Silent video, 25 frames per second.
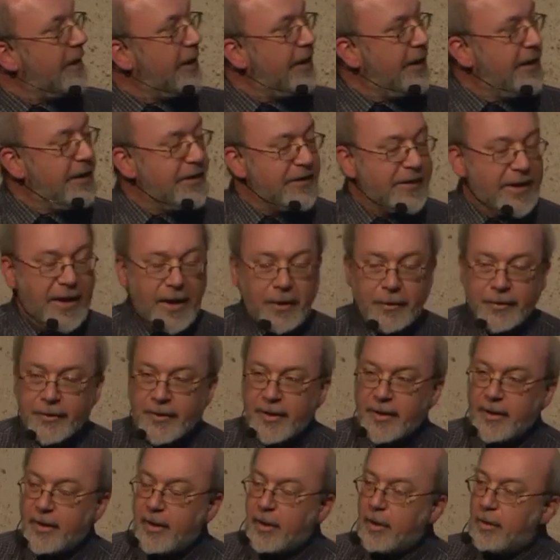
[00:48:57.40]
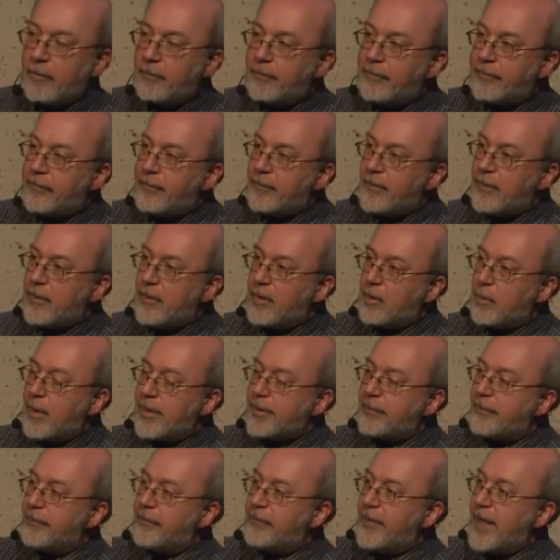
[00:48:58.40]
he's the owner of
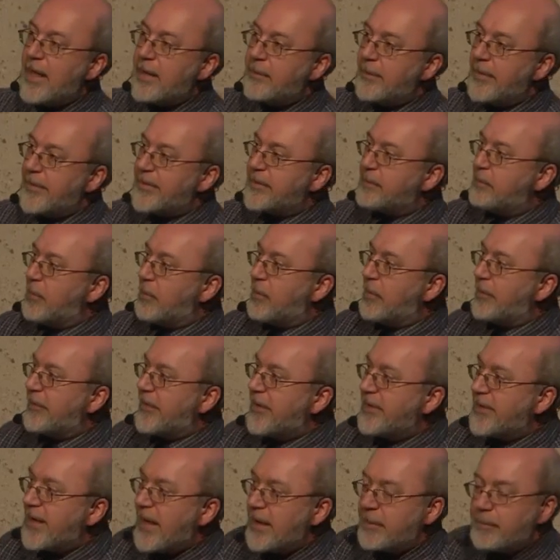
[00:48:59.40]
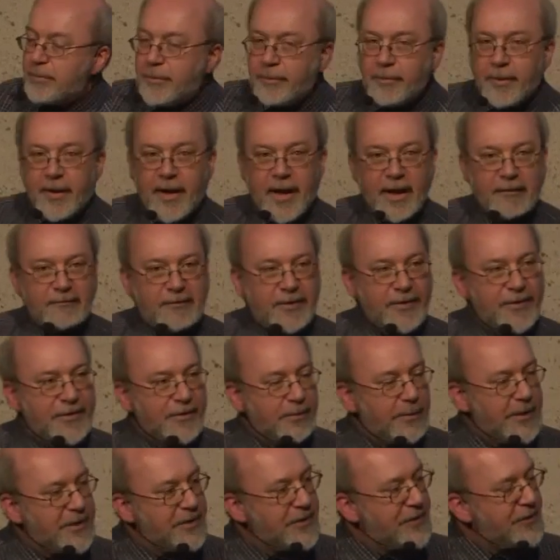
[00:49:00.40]
quite a famous Book of the Dead
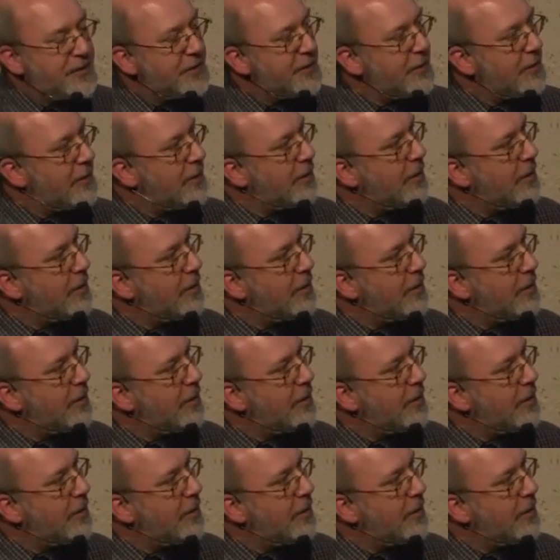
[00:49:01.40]
papyrus, which